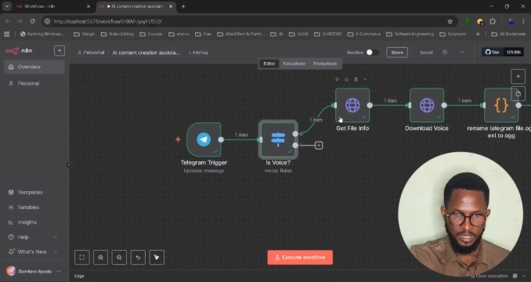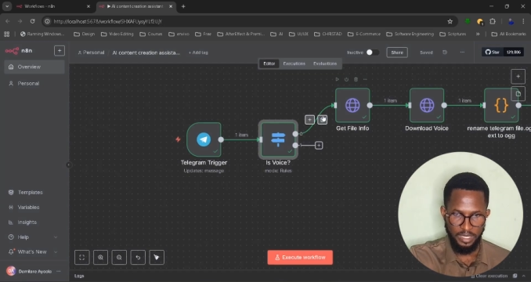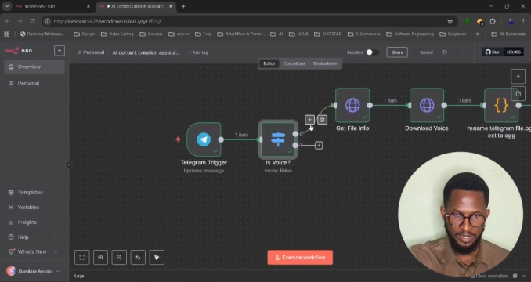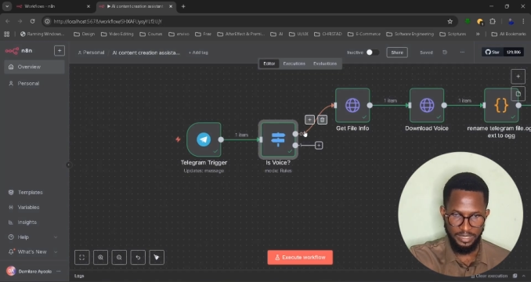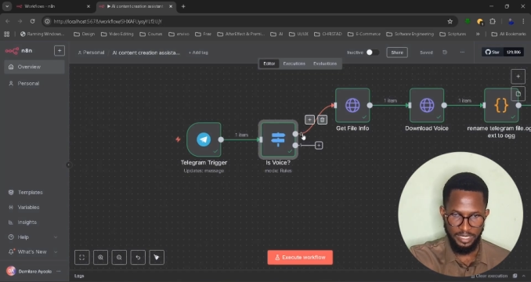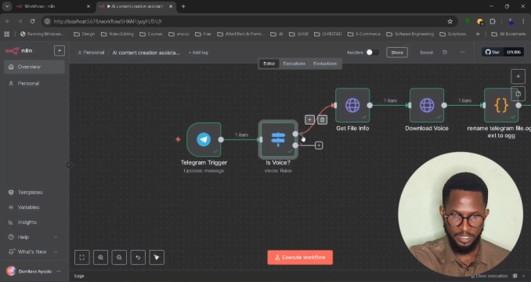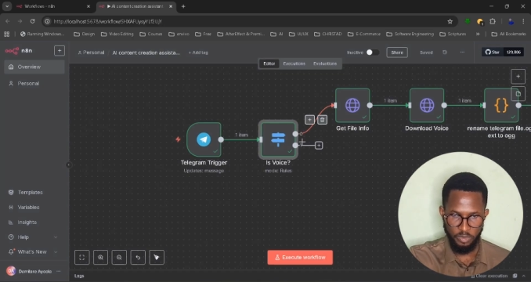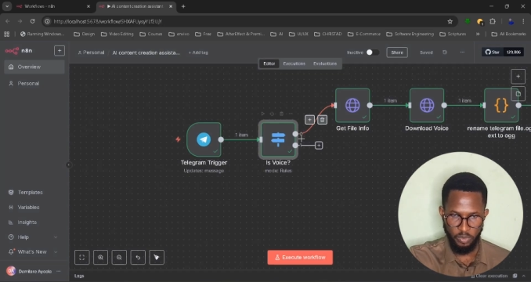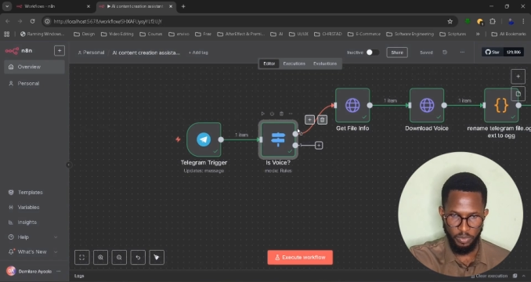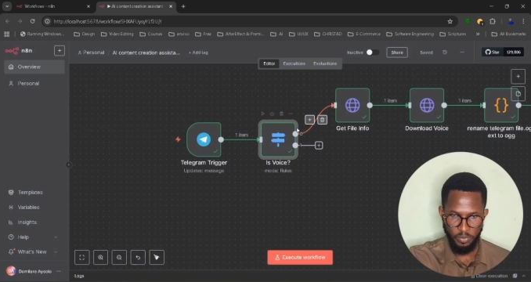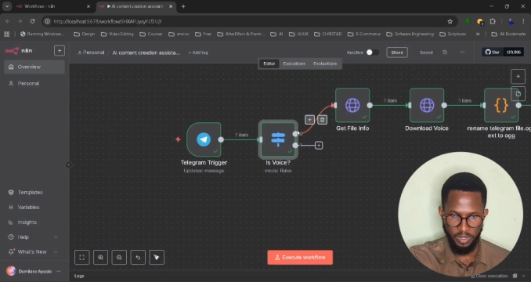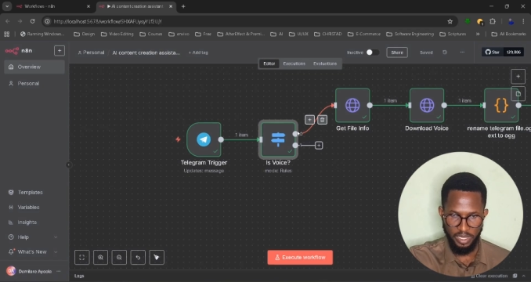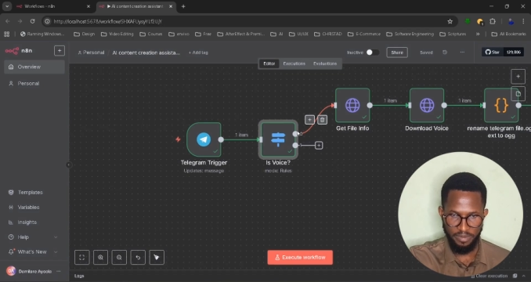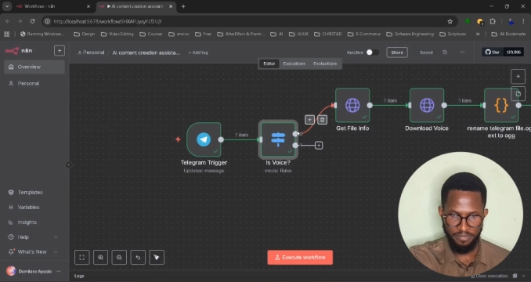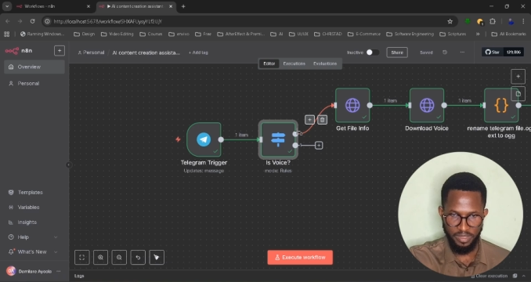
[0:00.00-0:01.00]
And that's why
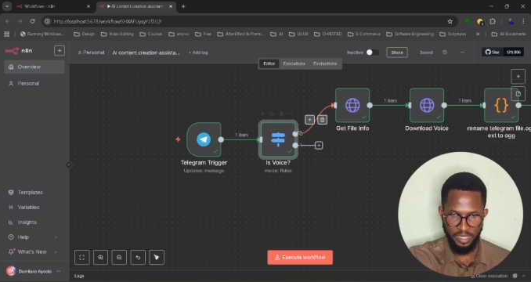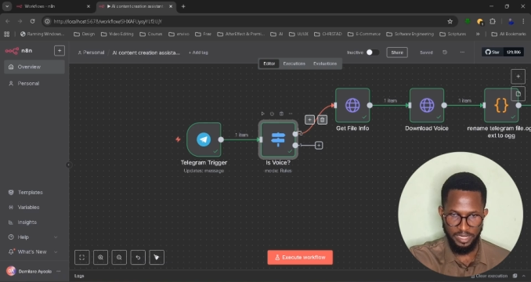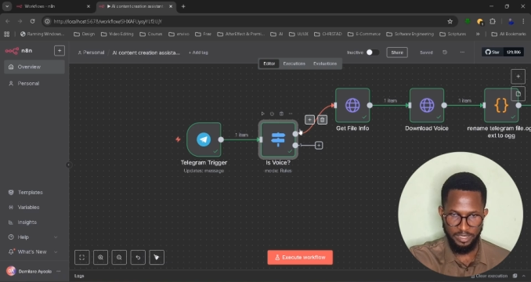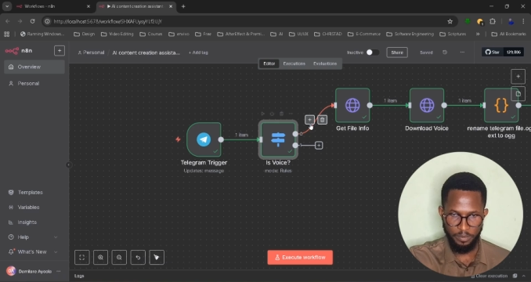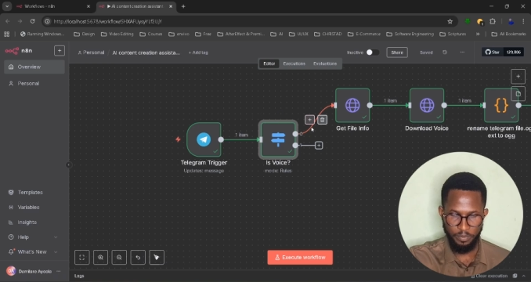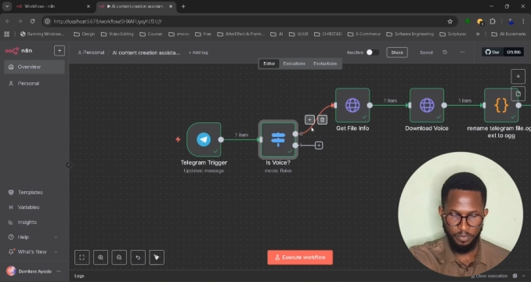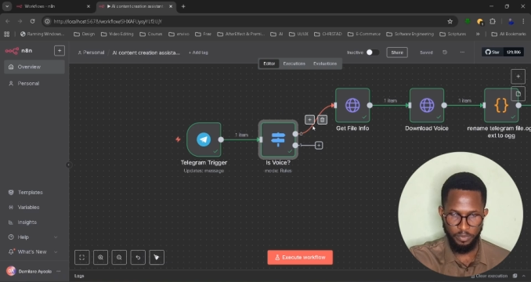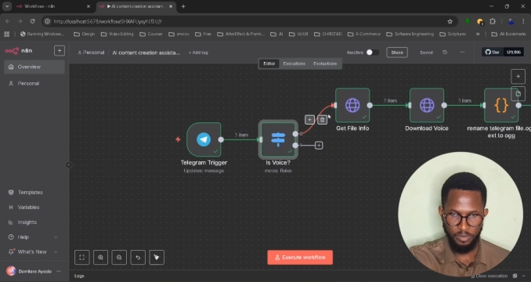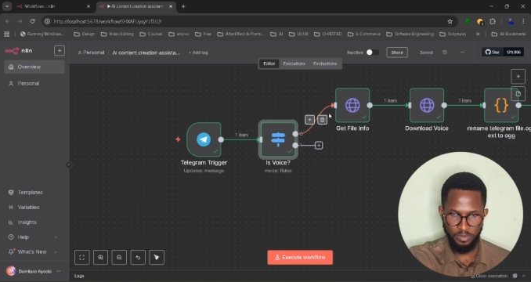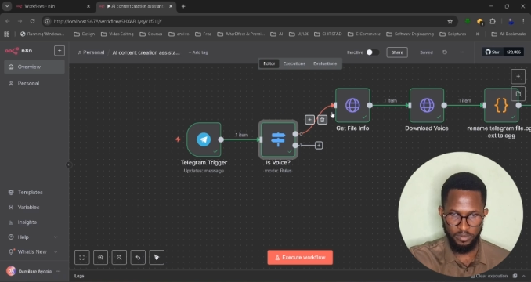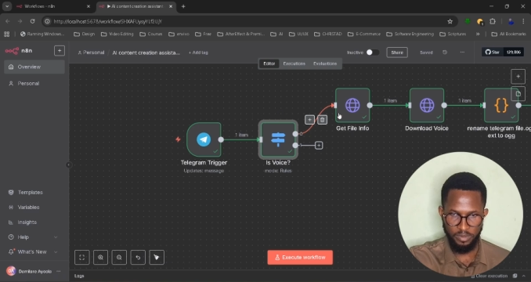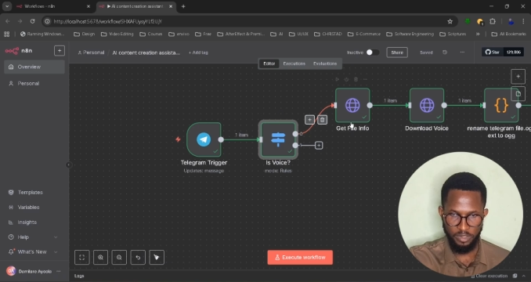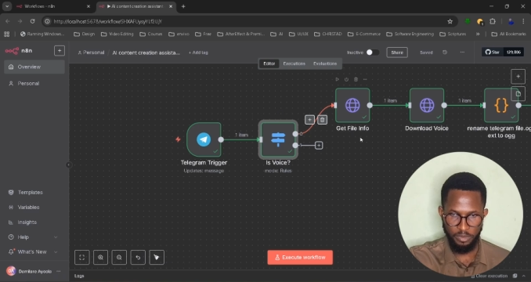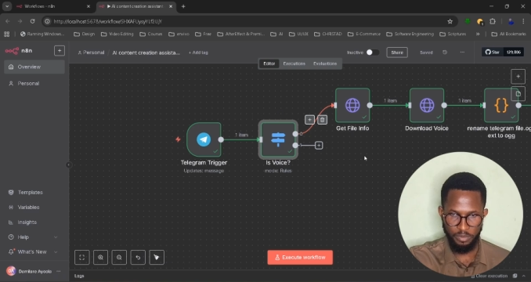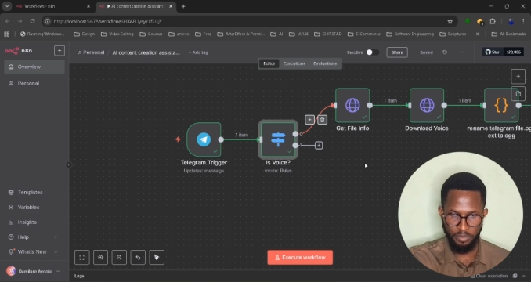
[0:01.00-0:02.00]
we have the output
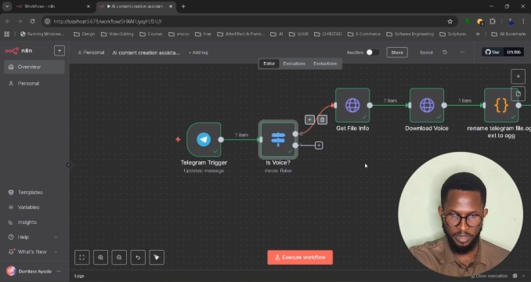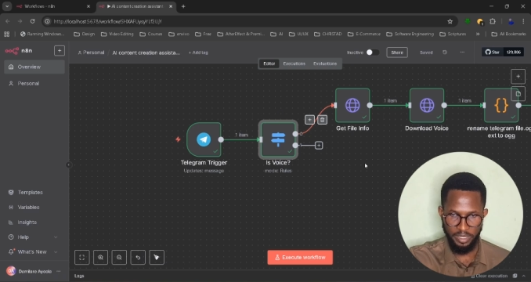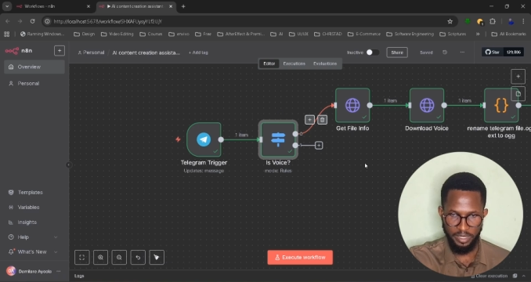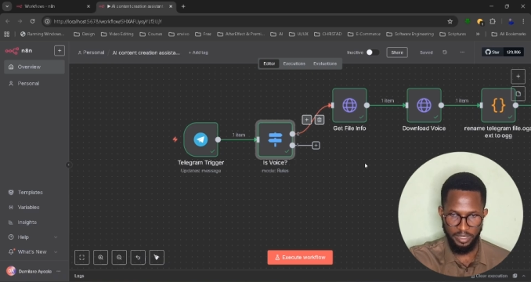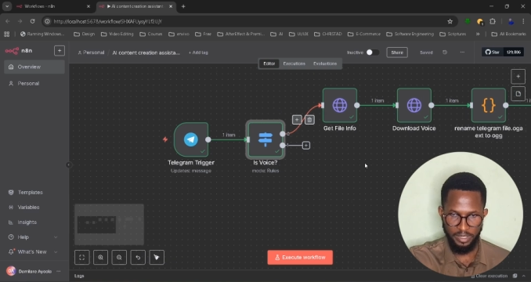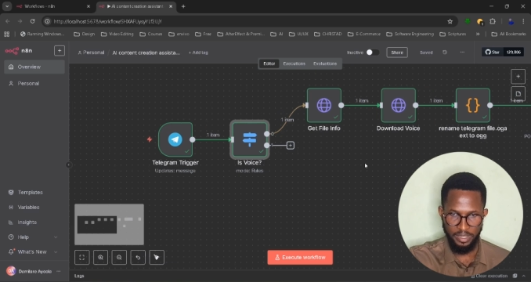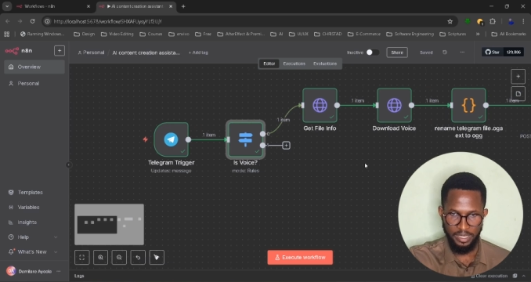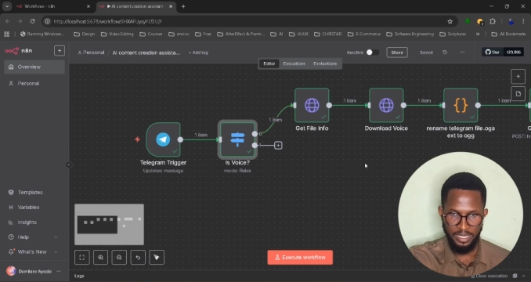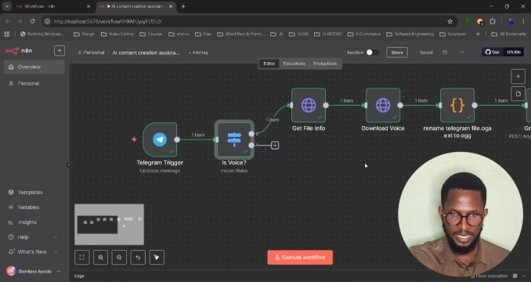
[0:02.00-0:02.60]
0 here.